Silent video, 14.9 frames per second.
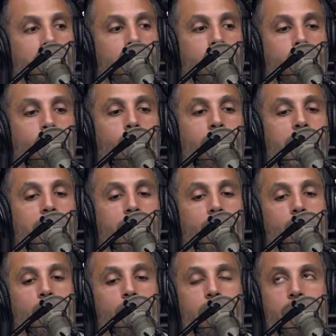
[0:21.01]
You can work out at
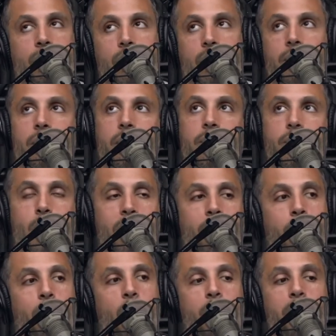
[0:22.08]
home. You could, if you have
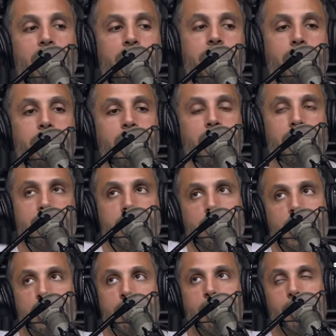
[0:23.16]
a barbell, dumbbells,
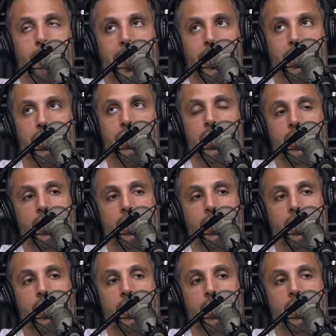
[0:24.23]
adjustable bench,